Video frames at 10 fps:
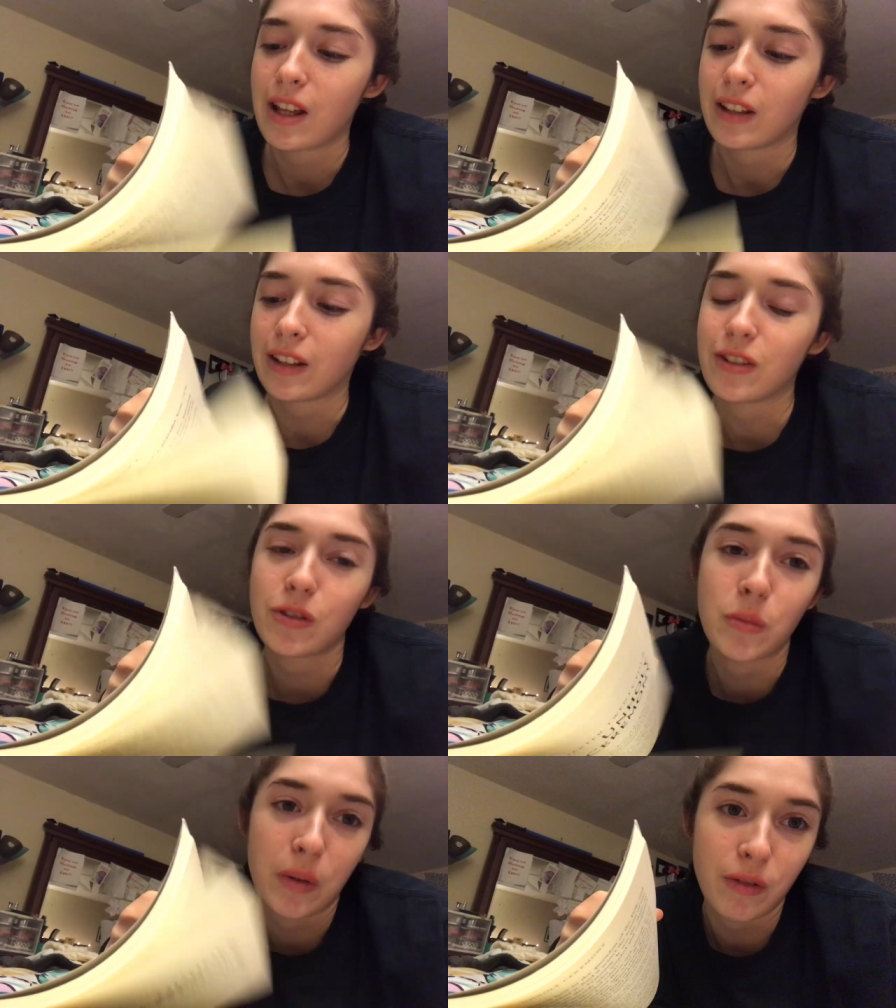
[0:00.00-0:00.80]
like
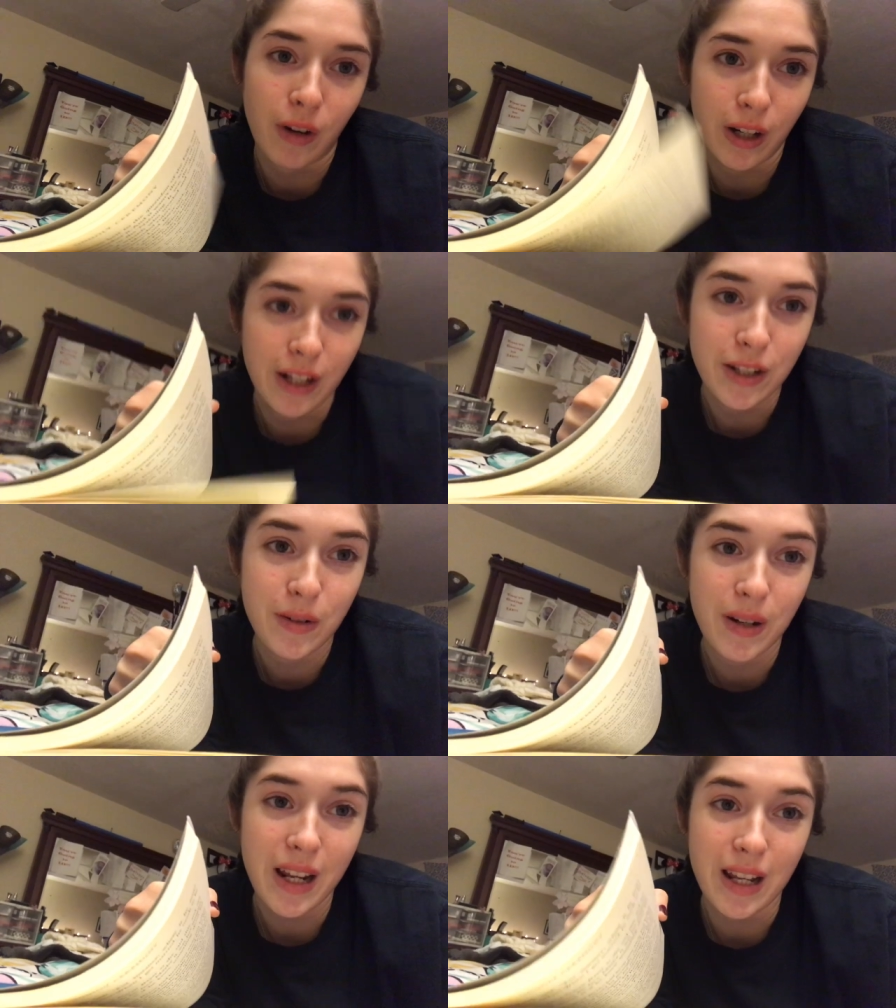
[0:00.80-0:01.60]
super far
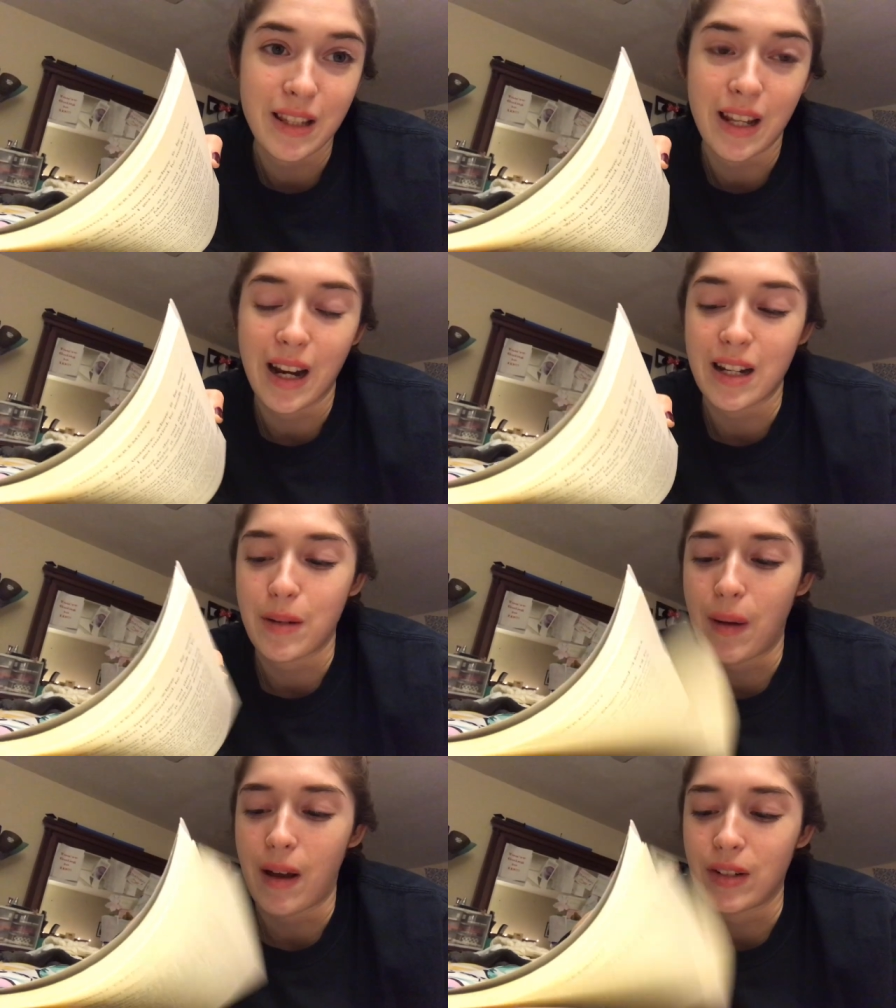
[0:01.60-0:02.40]
into it and then end
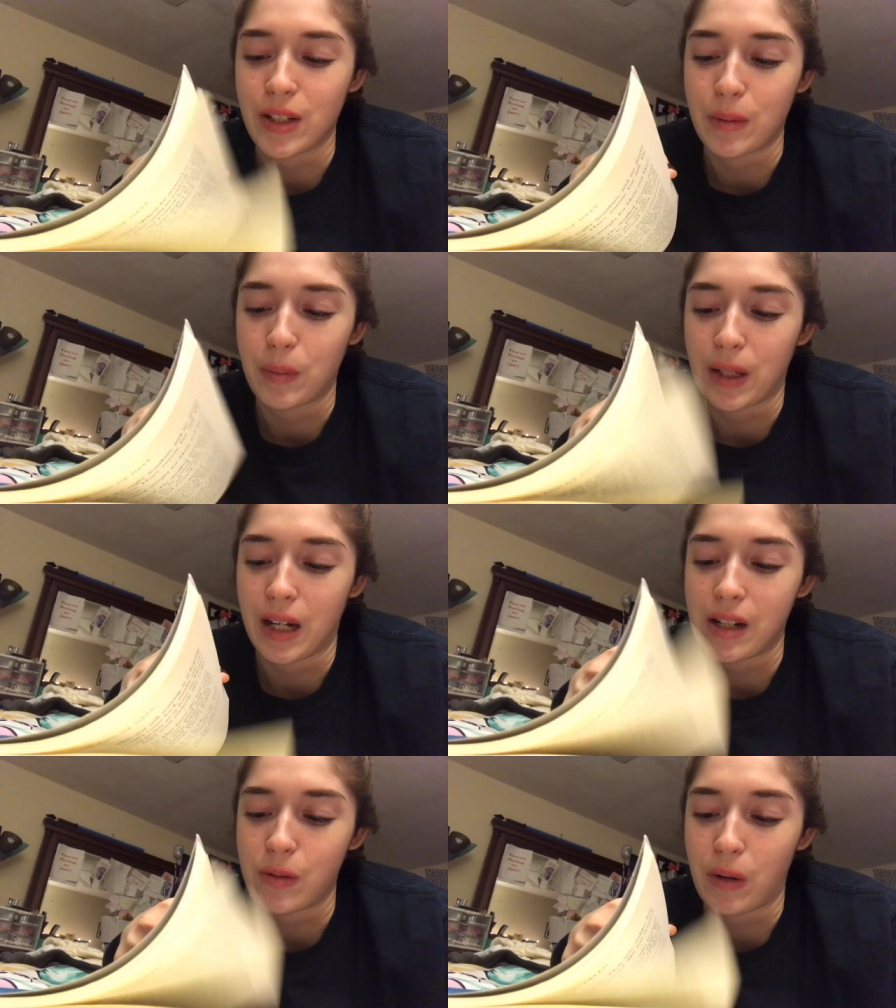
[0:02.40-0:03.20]
up having to bring
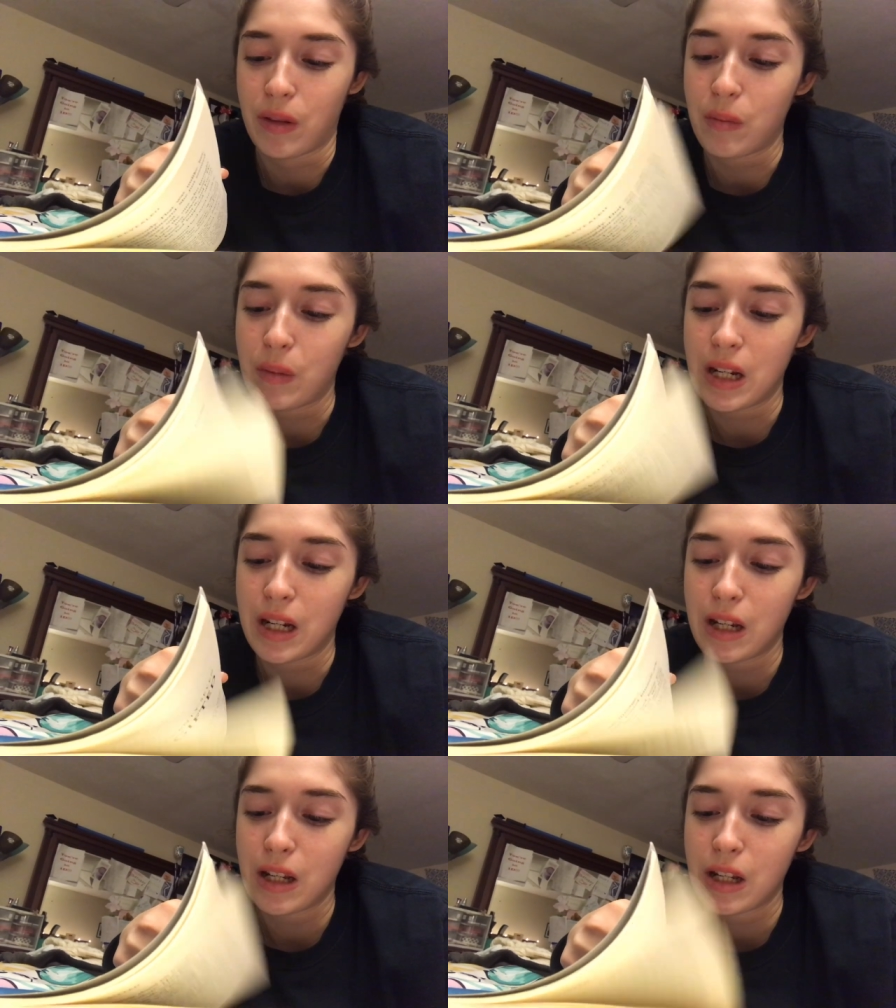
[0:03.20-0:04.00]
it with
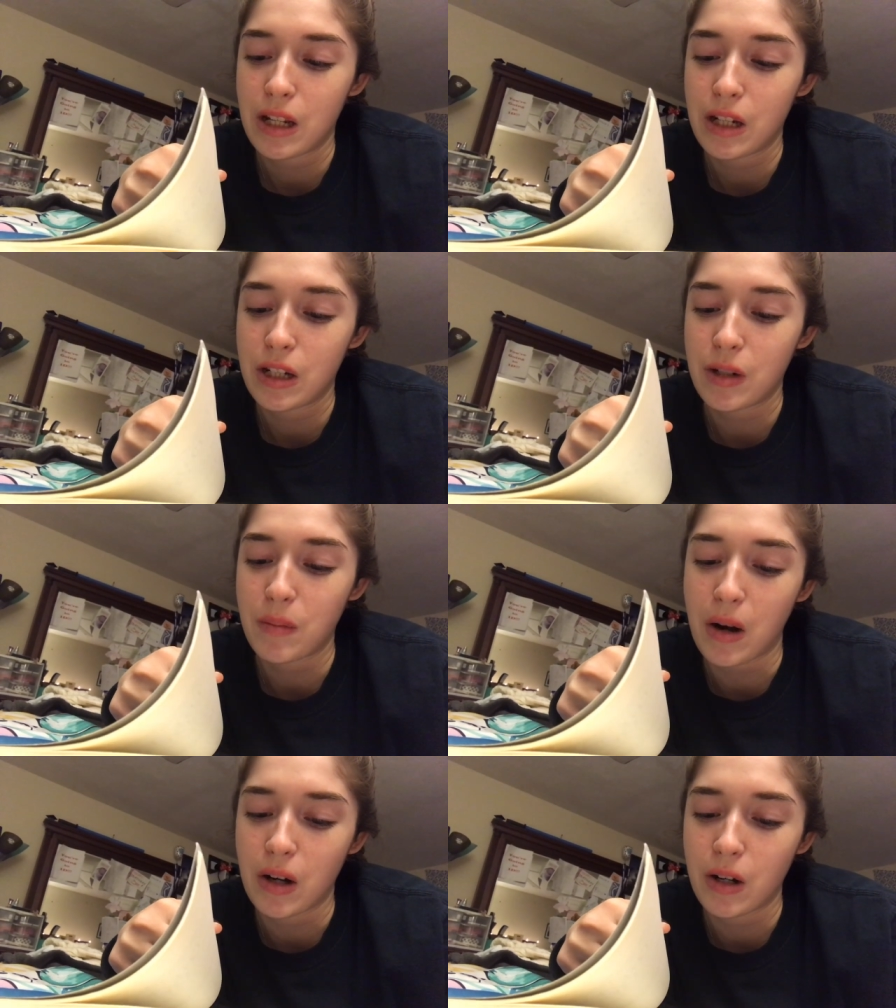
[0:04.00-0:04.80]
me
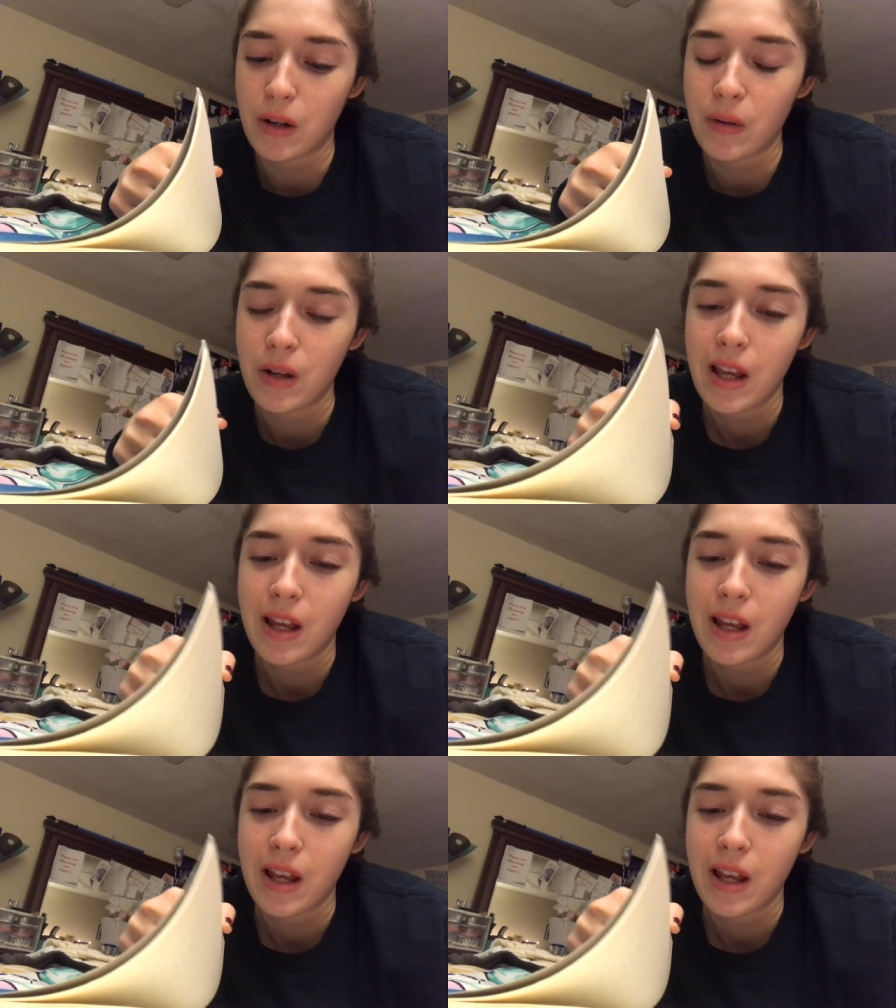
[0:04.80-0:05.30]
tomorrow,